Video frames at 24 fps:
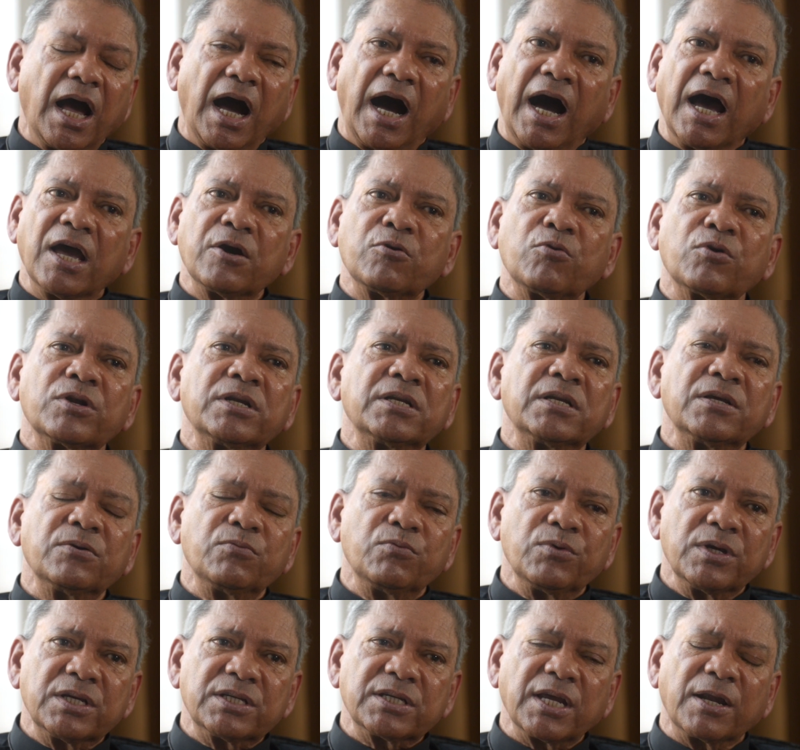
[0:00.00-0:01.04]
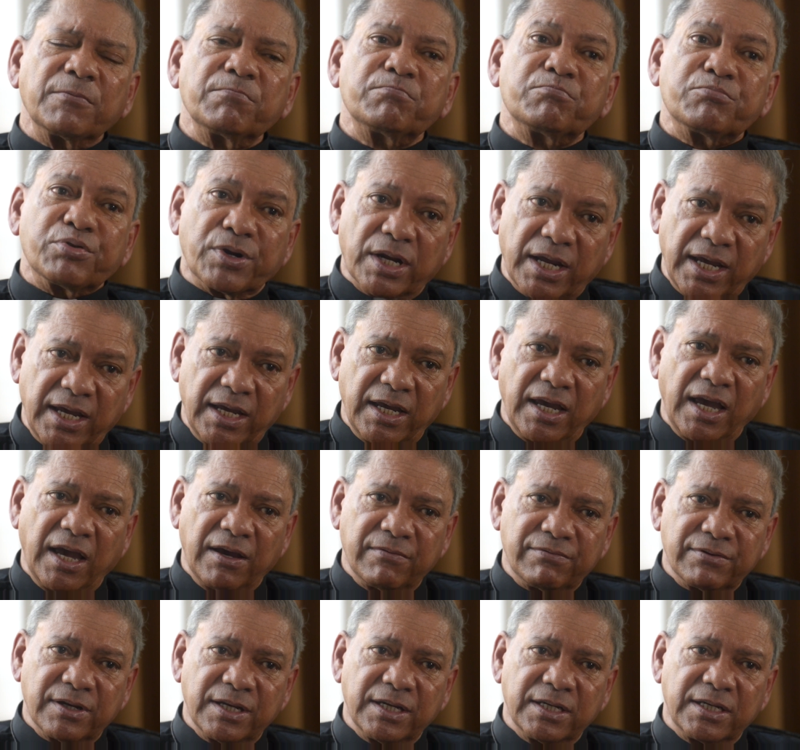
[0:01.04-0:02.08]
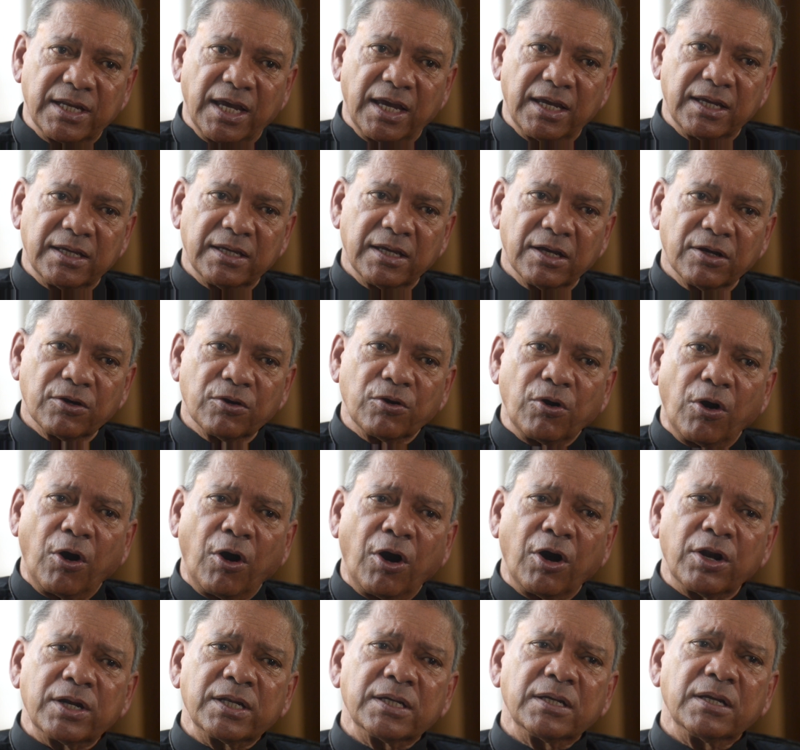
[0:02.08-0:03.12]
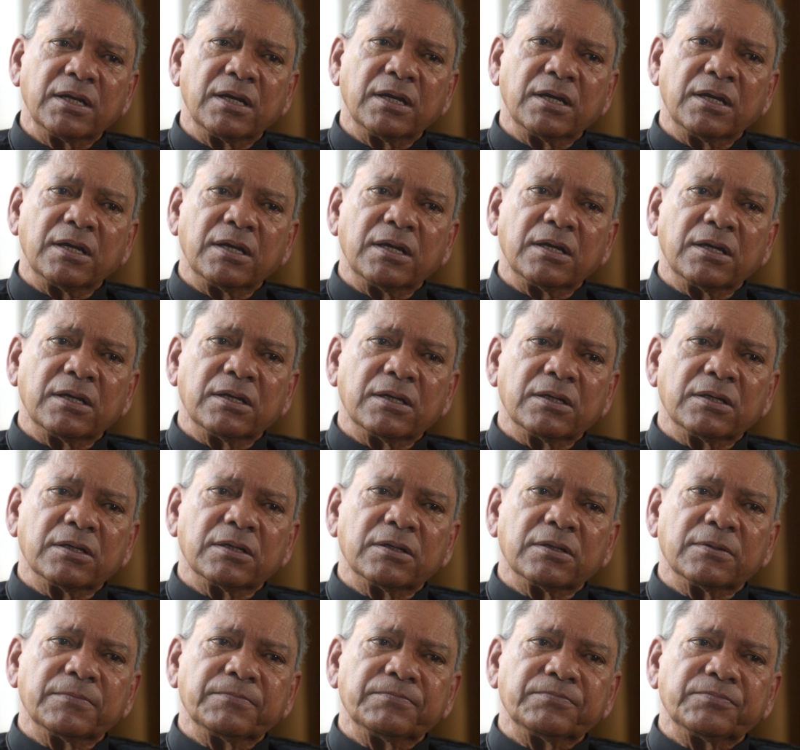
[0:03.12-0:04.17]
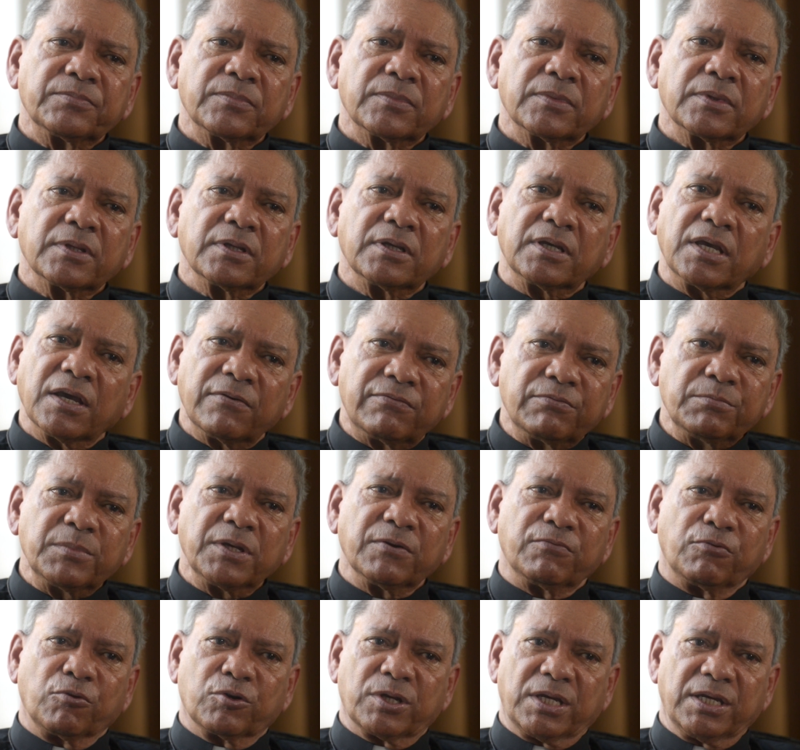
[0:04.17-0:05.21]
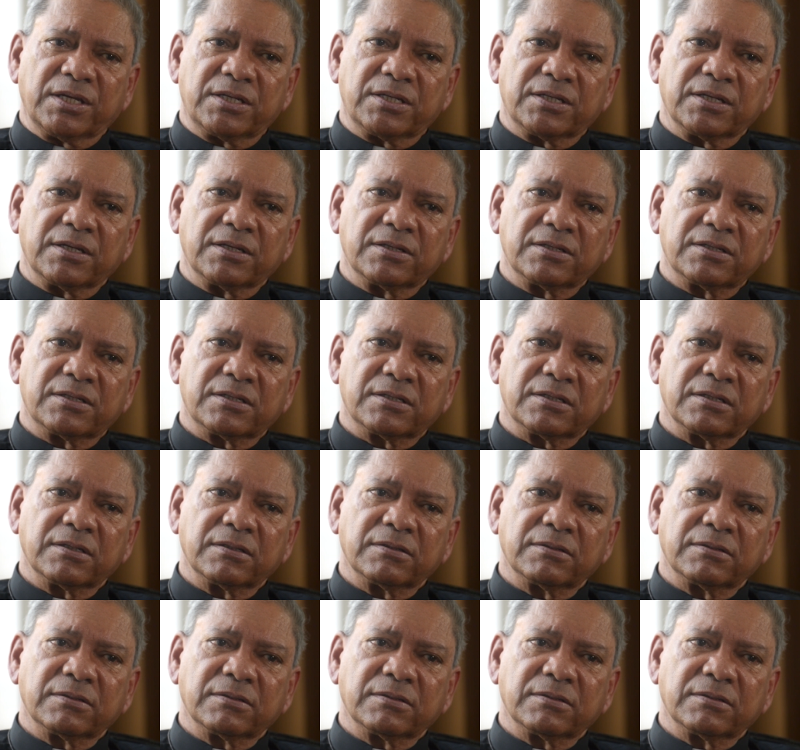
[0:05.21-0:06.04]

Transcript: I only wish and pray every day, God, give me vocations.